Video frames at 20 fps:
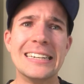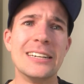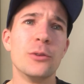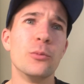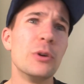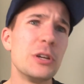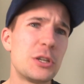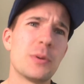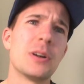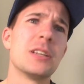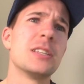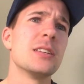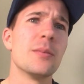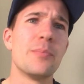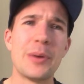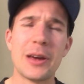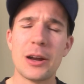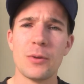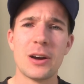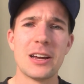which ones are the
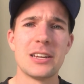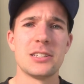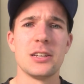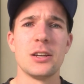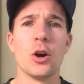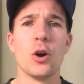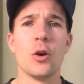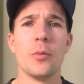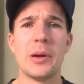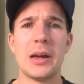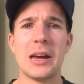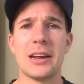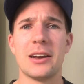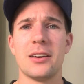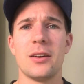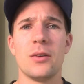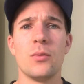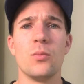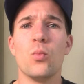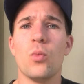better ways to go about
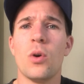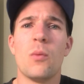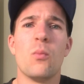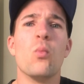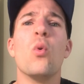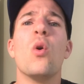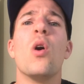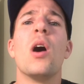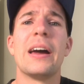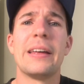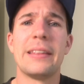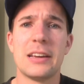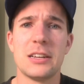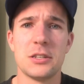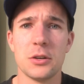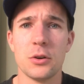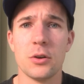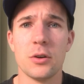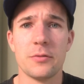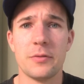it, and why are they
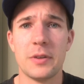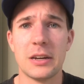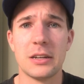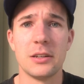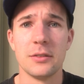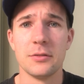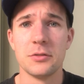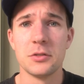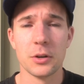so effective.